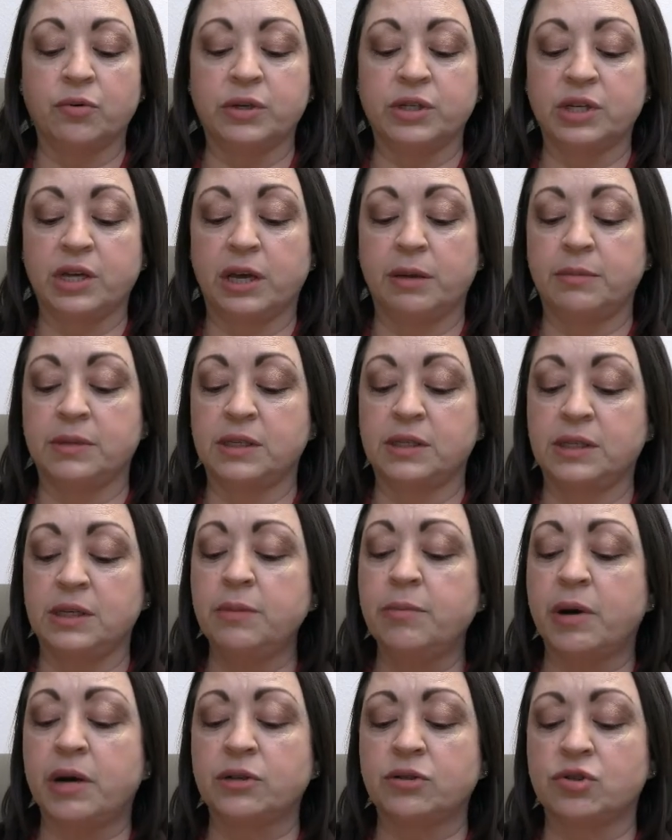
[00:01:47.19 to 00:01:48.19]
had tamed a sea
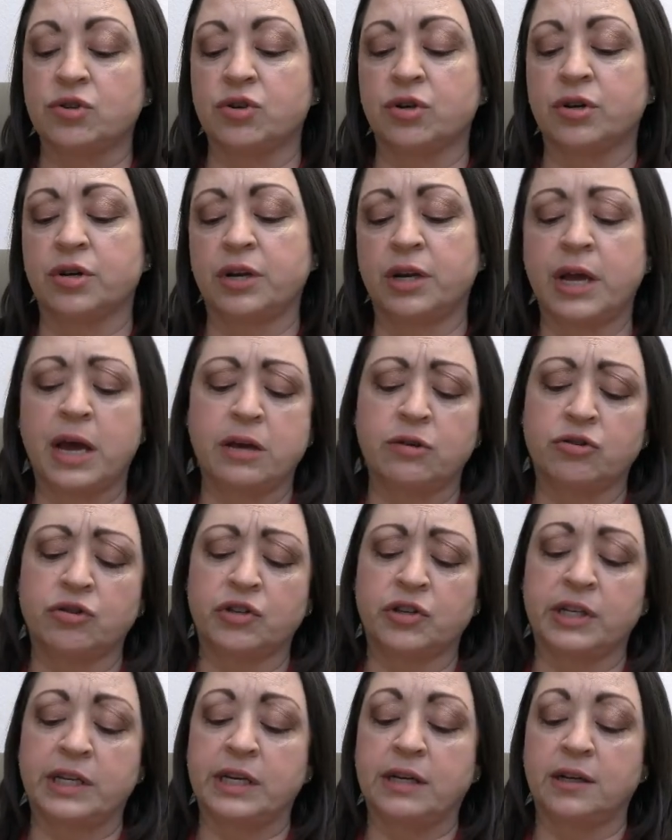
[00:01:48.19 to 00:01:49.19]
monster could
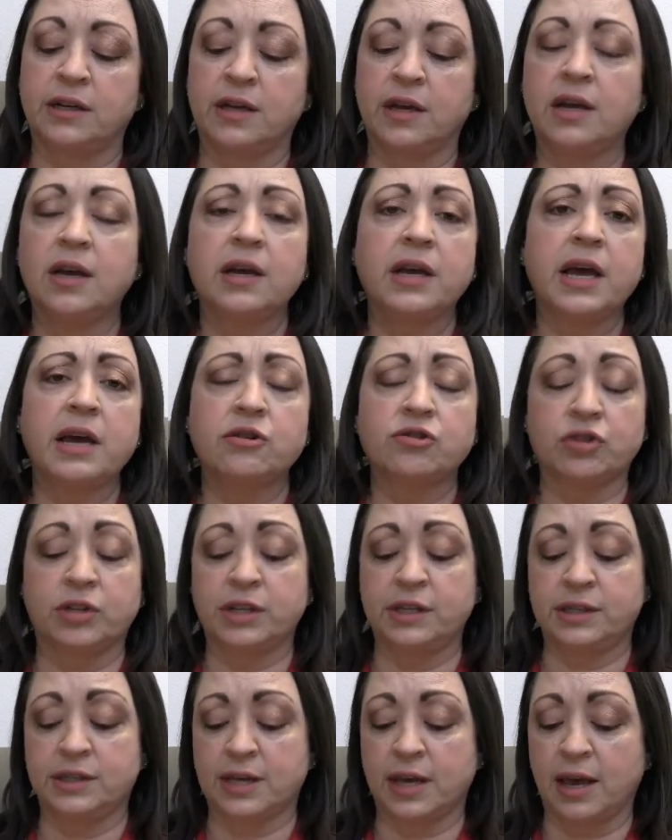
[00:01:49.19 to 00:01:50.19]
casually casually
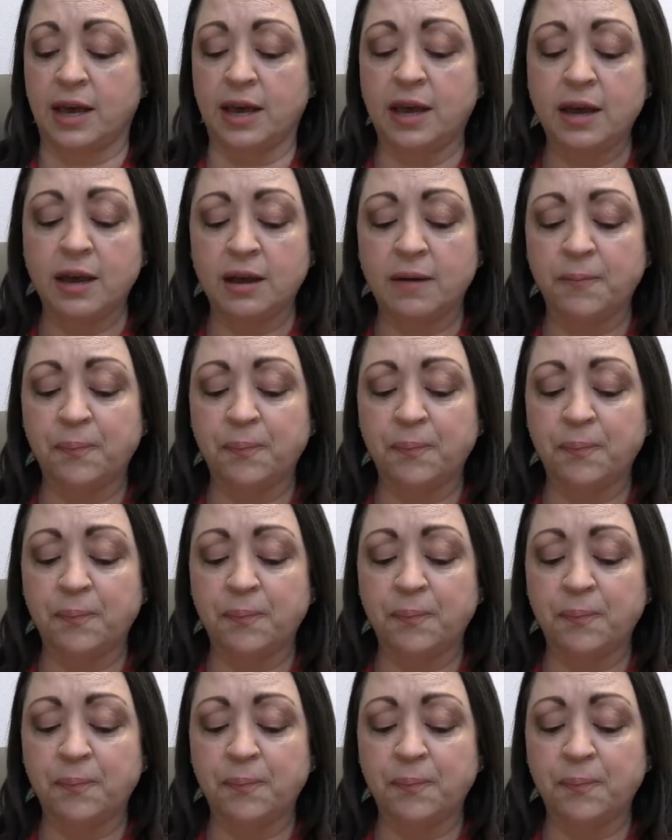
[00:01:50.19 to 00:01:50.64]
say,